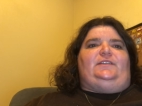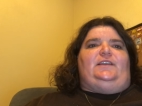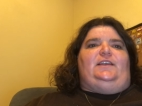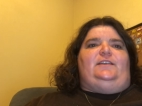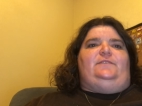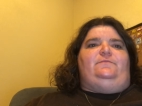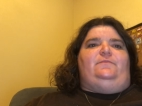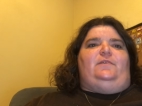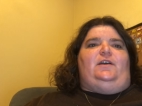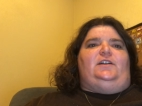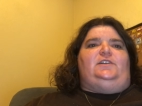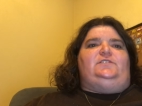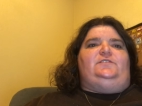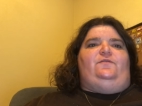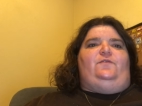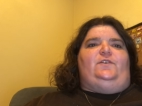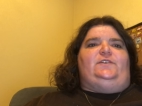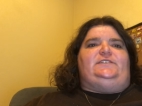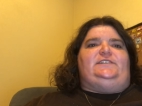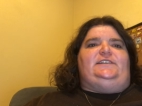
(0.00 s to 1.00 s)
In March
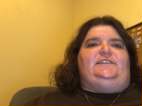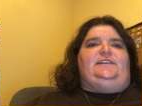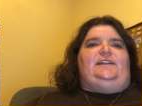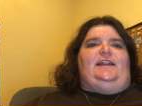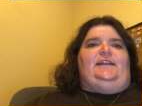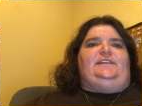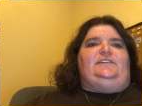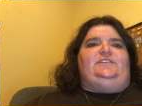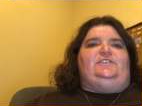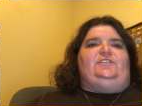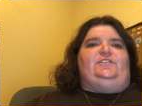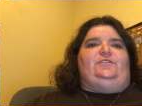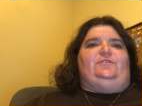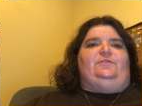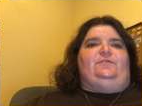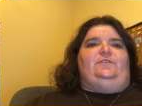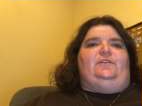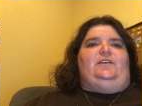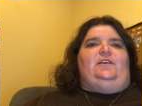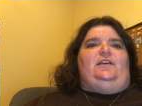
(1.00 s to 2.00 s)
1492,